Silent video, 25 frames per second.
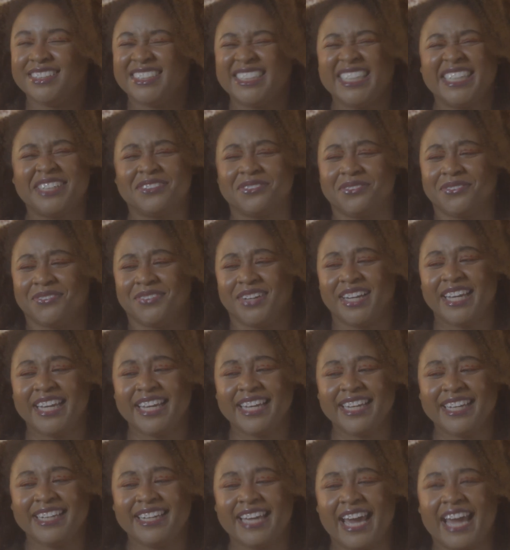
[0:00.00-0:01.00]
She could
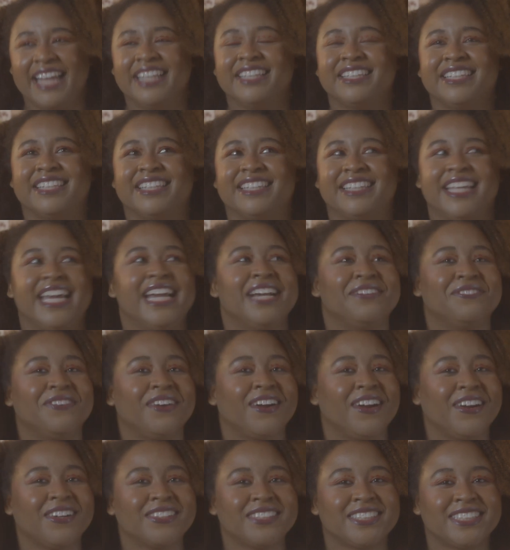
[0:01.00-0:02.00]
read and
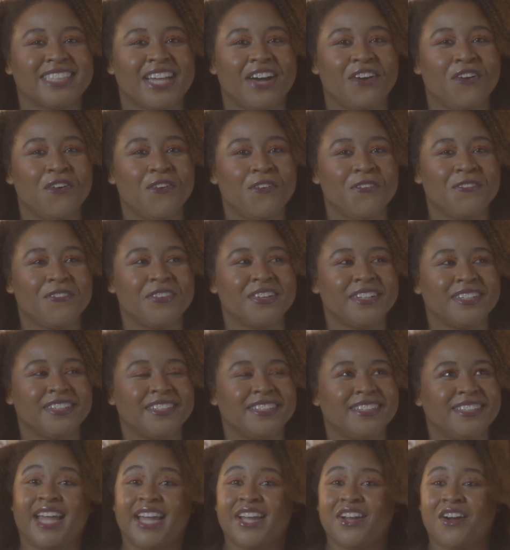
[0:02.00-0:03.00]
think for herself.
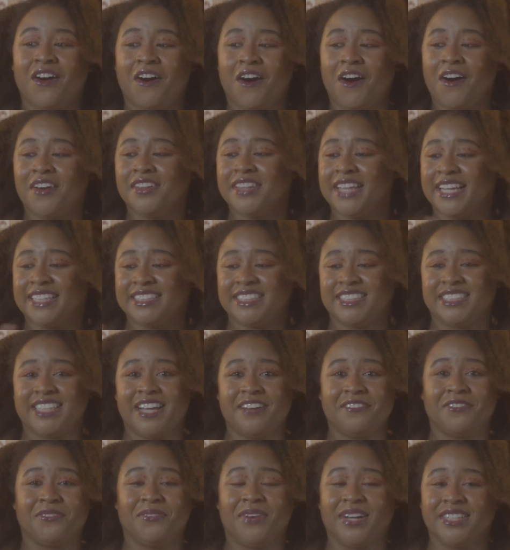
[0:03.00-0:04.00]
Like all that
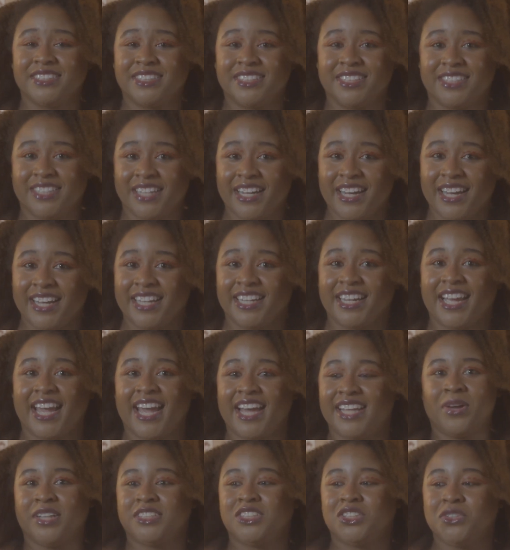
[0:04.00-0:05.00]
stuff was good.
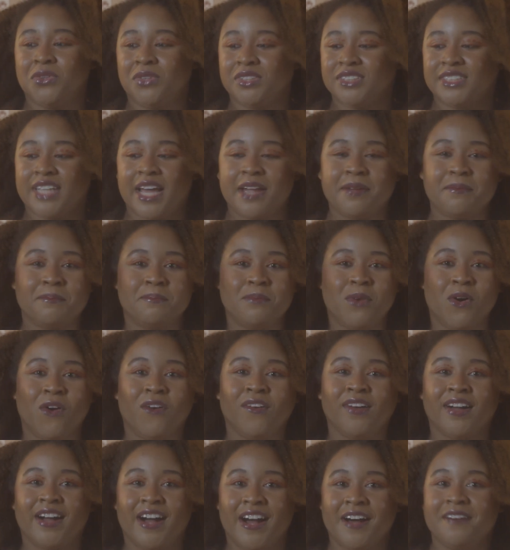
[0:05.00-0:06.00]
I wish there was like
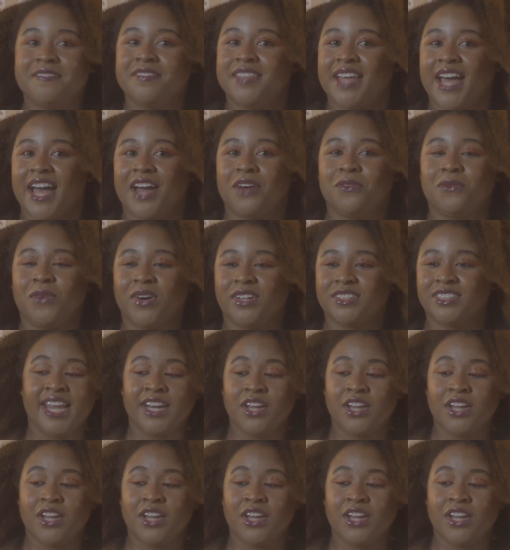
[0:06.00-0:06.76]
more of that.